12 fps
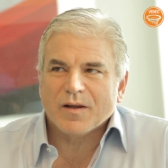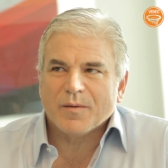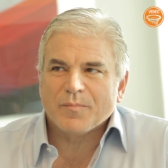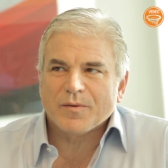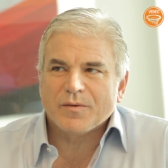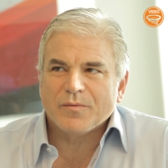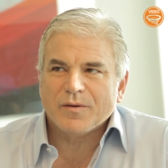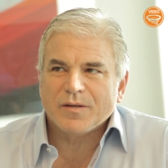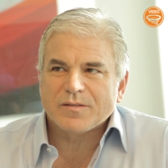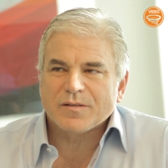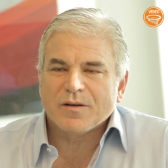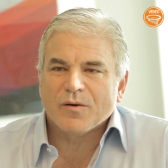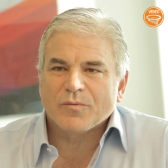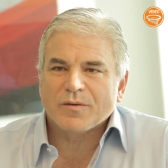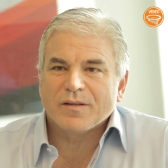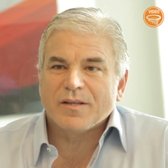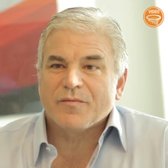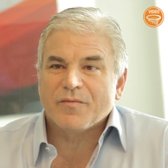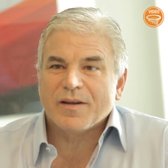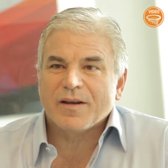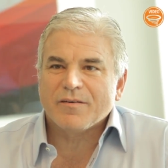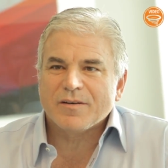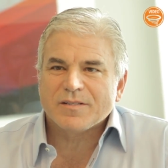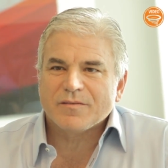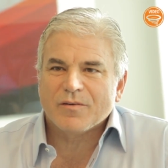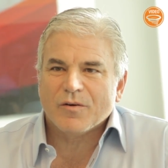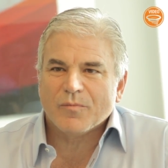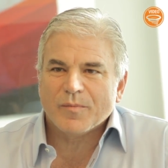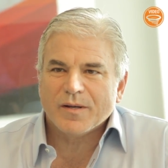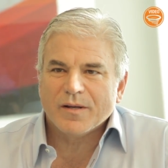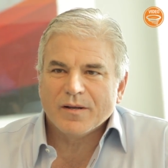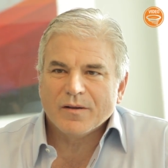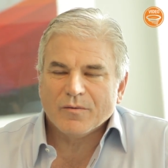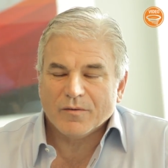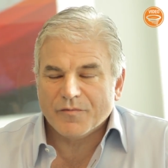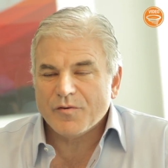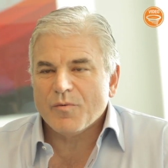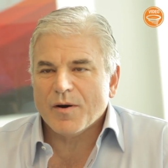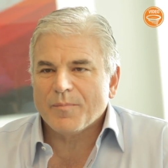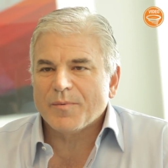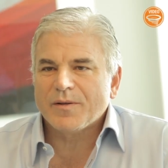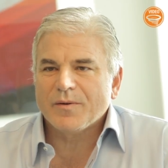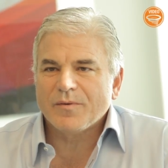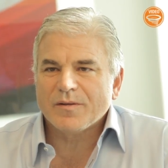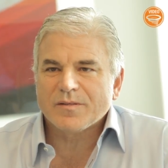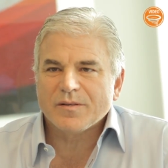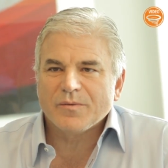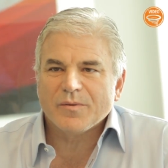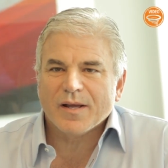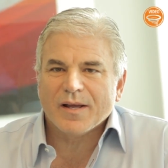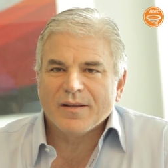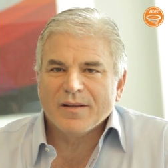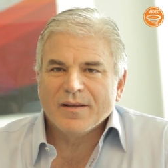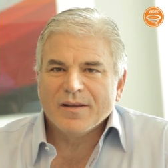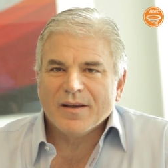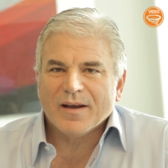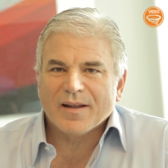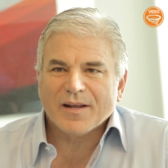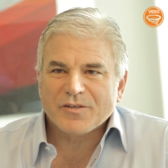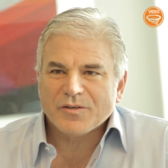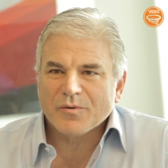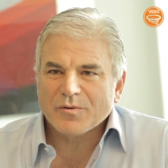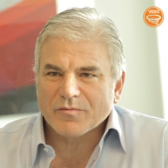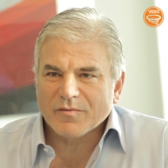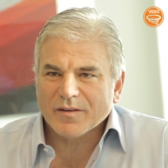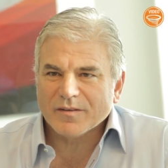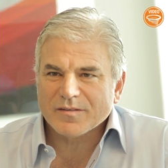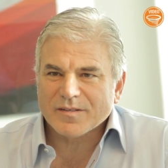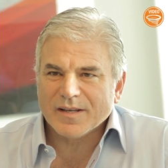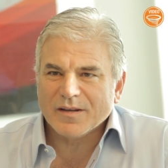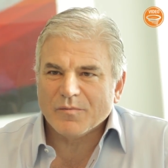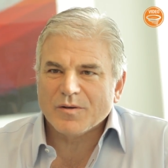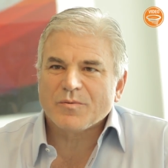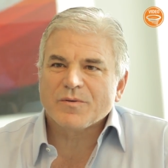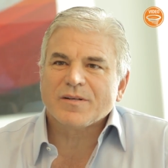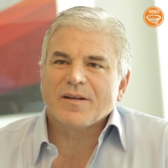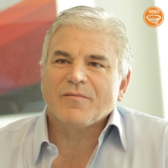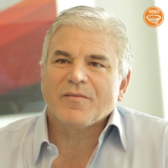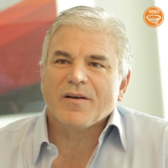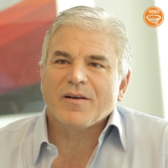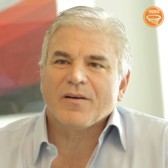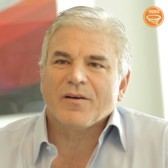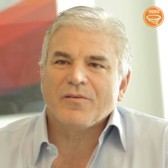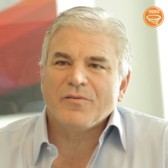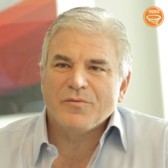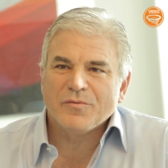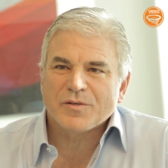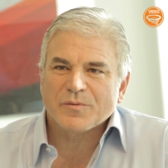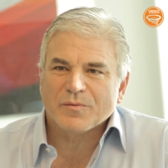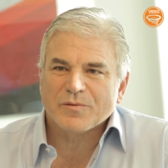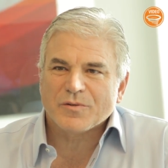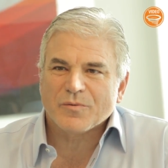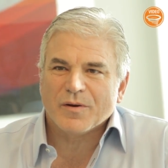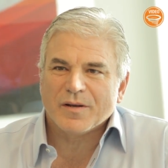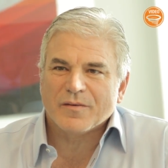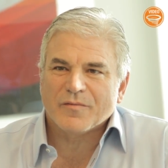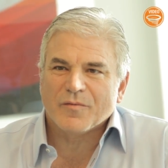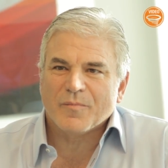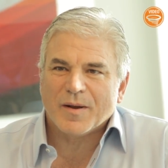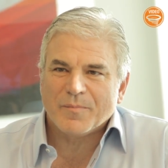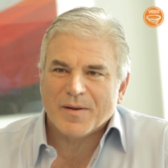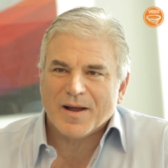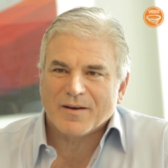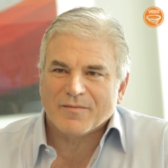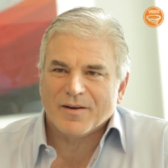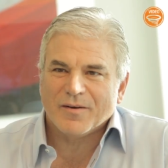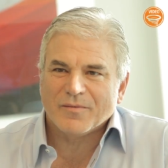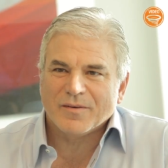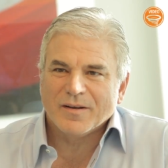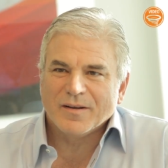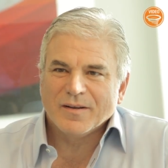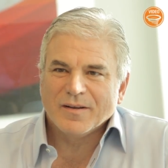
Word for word: opportunities to go into different areas of Goldman, or a few opportunities to do that, and I chose real estate, which was a very unusual choice for my background